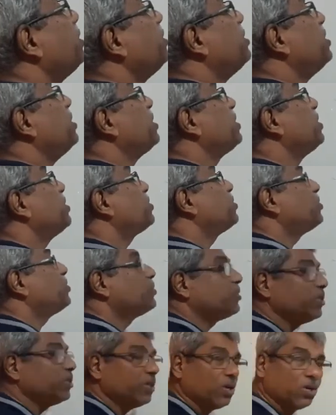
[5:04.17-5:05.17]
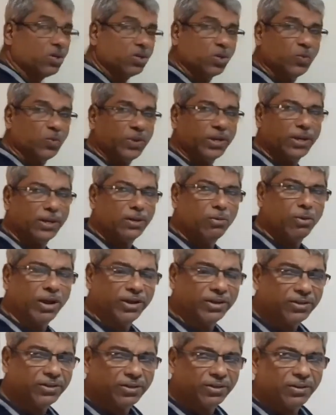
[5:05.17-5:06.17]
G raised to C also we can write.
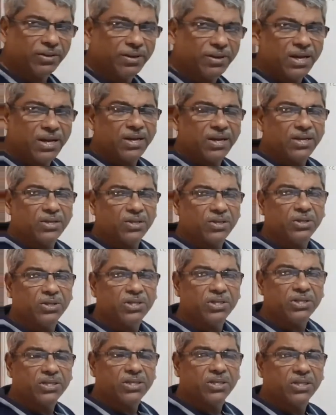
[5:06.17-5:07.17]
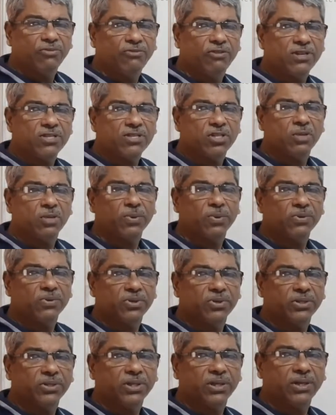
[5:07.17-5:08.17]
So this is the first
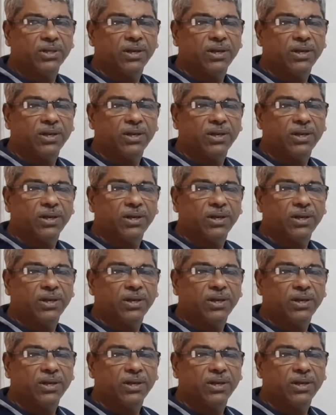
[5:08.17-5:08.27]
procedure.